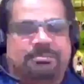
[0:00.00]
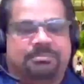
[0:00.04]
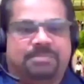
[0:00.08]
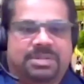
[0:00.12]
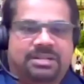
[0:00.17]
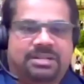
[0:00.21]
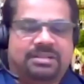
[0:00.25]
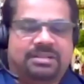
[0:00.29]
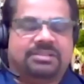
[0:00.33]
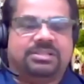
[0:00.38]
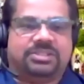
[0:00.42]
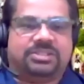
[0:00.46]

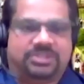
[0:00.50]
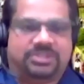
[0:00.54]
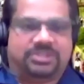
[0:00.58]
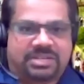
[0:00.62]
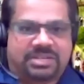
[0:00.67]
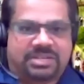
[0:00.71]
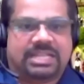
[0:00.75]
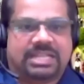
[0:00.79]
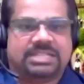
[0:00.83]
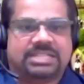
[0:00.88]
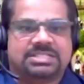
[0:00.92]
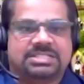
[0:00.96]
build good
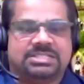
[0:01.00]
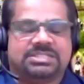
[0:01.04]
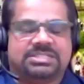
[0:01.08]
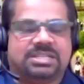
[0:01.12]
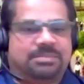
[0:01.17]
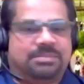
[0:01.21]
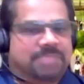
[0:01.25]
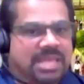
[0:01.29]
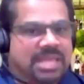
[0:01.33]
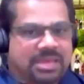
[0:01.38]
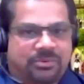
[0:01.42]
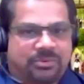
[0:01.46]

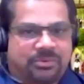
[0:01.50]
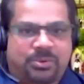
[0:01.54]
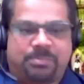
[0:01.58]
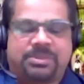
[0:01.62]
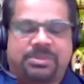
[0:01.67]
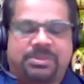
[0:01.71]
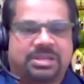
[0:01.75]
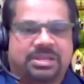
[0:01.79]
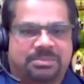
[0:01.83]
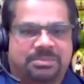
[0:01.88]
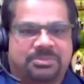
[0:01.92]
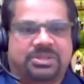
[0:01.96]
relationship, have
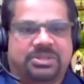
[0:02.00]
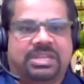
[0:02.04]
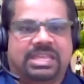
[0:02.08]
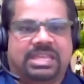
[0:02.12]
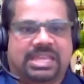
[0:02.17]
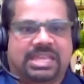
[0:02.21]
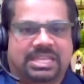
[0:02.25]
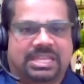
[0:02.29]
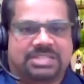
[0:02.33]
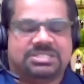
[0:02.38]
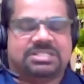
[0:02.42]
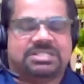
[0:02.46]
open
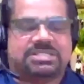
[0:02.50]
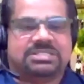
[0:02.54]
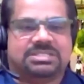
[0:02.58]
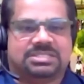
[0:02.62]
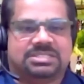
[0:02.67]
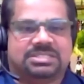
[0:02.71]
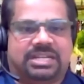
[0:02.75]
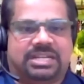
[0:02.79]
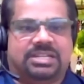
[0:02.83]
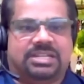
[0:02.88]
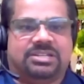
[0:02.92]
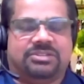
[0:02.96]
communications,
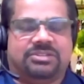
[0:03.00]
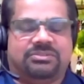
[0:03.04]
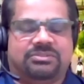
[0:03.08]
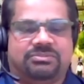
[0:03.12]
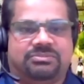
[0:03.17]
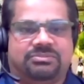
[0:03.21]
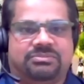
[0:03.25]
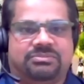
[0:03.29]
try to